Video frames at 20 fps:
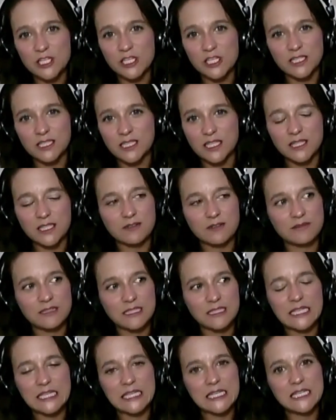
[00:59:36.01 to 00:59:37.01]
the only
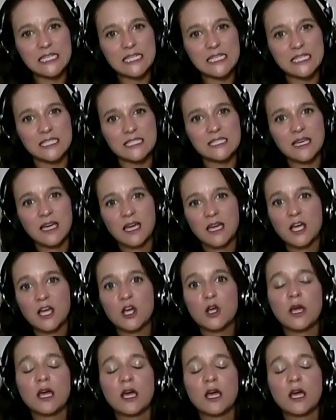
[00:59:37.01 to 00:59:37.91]
liberation that there is.